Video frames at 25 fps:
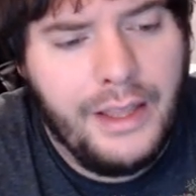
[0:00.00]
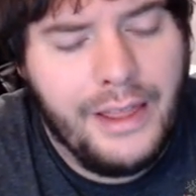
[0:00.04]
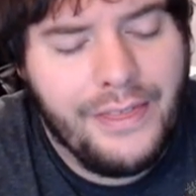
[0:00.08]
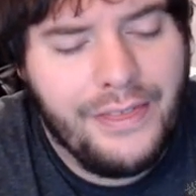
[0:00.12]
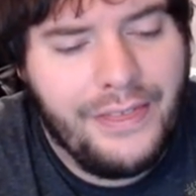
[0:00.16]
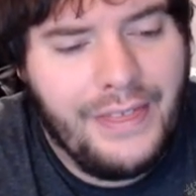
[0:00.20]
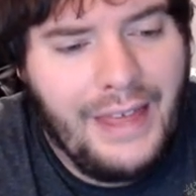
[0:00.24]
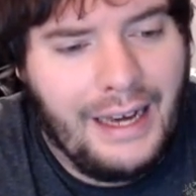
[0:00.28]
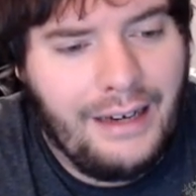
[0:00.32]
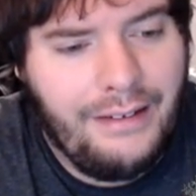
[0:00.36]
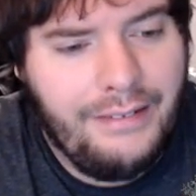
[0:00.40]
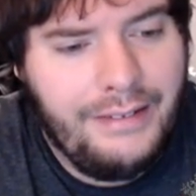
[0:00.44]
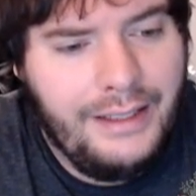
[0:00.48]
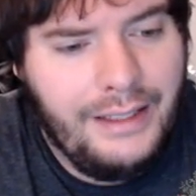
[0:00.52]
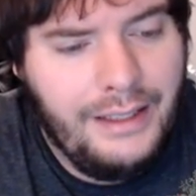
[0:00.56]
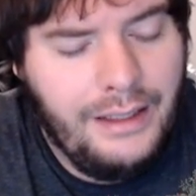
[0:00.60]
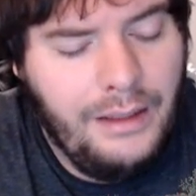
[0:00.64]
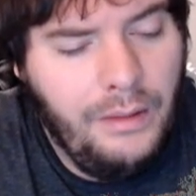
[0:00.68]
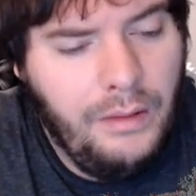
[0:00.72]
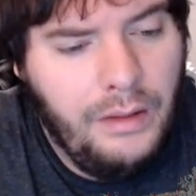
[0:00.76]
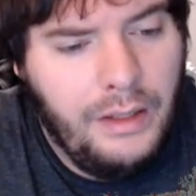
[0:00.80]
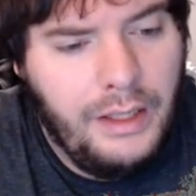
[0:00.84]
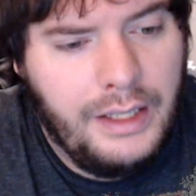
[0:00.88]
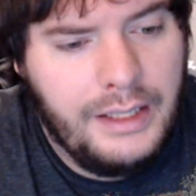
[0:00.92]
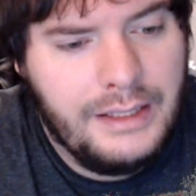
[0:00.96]
Thalia
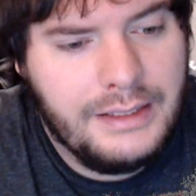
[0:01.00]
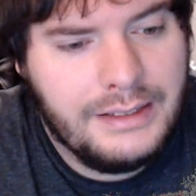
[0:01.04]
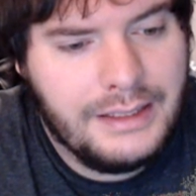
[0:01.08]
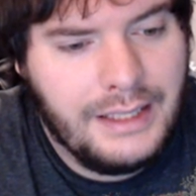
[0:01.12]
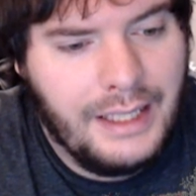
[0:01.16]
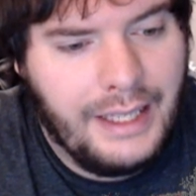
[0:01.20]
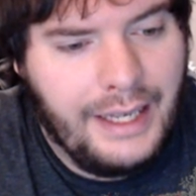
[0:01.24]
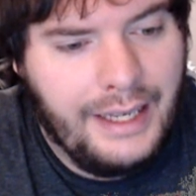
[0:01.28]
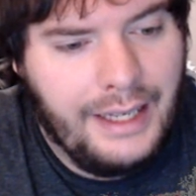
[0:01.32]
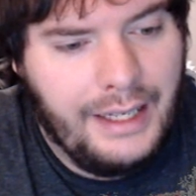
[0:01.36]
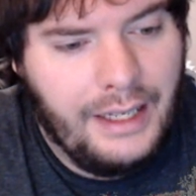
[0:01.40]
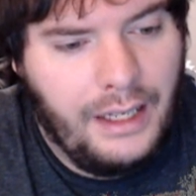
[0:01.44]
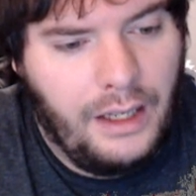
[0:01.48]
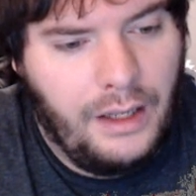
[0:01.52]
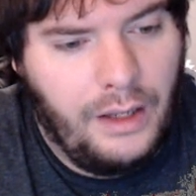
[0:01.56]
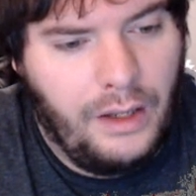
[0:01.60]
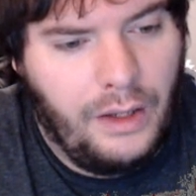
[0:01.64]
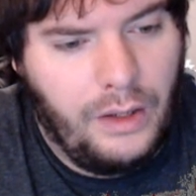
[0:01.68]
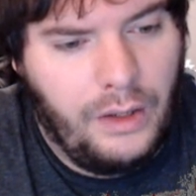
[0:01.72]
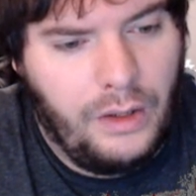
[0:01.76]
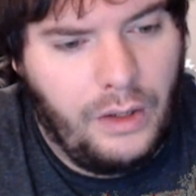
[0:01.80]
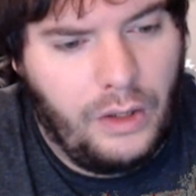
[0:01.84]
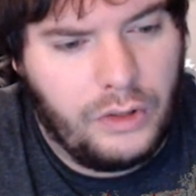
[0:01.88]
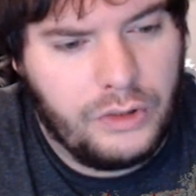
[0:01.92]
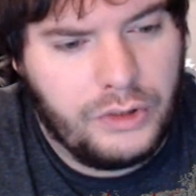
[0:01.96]
as a
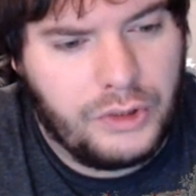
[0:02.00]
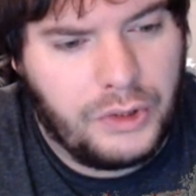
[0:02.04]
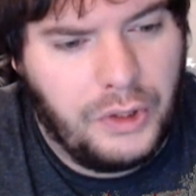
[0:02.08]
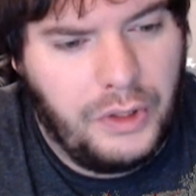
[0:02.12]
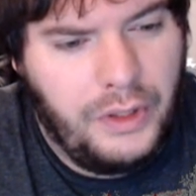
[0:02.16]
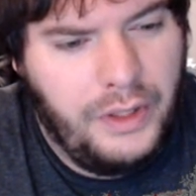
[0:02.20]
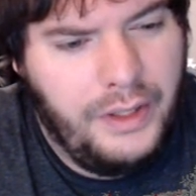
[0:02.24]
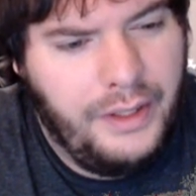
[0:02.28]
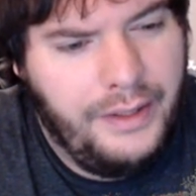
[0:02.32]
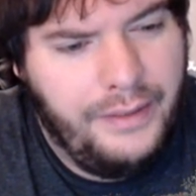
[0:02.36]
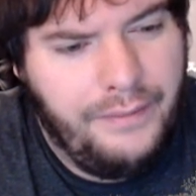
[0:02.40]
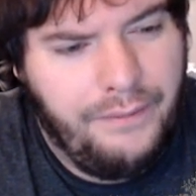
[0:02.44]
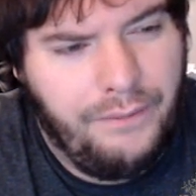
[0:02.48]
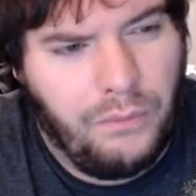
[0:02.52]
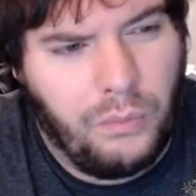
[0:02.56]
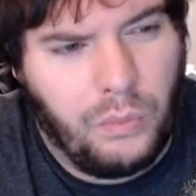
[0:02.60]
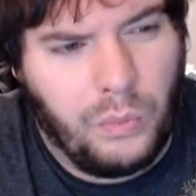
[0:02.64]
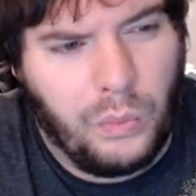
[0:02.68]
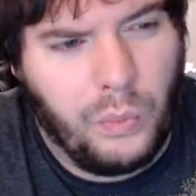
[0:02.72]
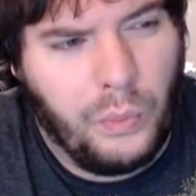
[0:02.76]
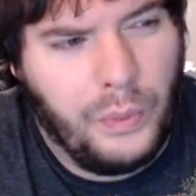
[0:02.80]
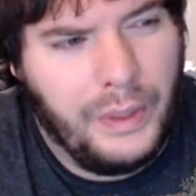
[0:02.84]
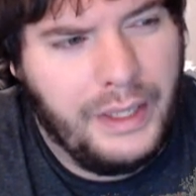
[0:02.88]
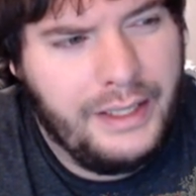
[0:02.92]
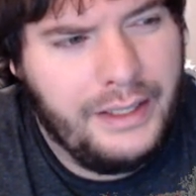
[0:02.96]
alternative
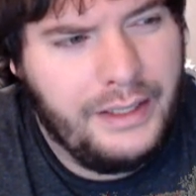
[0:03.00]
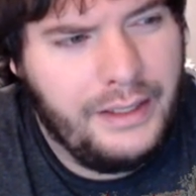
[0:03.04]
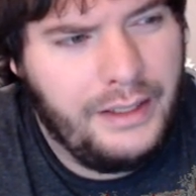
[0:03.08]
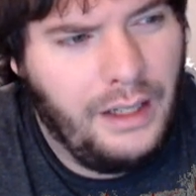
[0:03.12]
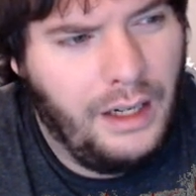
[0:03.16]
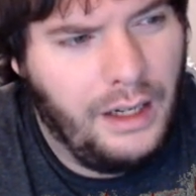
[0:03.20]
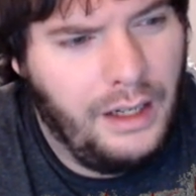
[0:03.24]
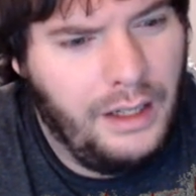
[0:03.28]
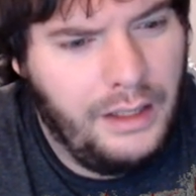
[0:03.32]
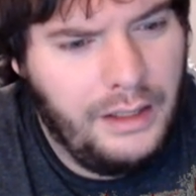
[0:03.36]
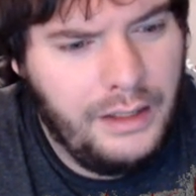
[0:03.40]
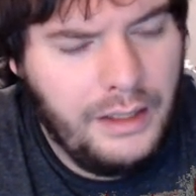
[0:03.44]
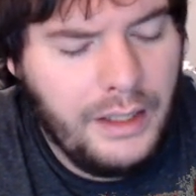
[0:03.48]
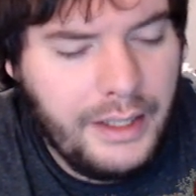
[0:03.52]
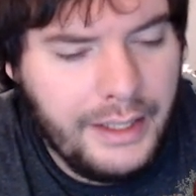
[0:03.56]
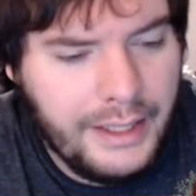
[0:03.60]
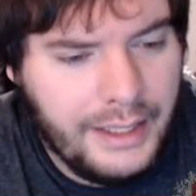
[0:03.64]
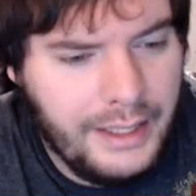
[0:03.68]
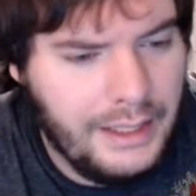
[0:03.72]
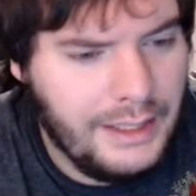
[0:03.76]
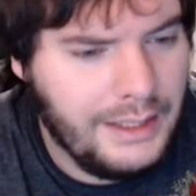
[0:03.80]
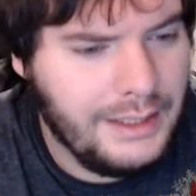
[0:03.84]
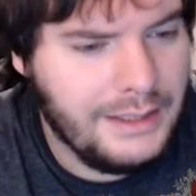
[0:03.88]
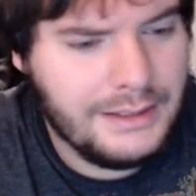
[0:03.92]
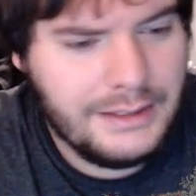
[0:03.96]
wing con, I
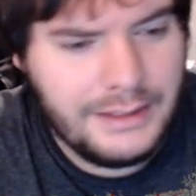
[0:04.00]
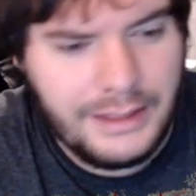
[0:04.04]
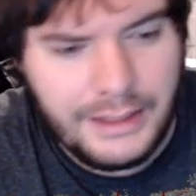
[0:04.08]
guess.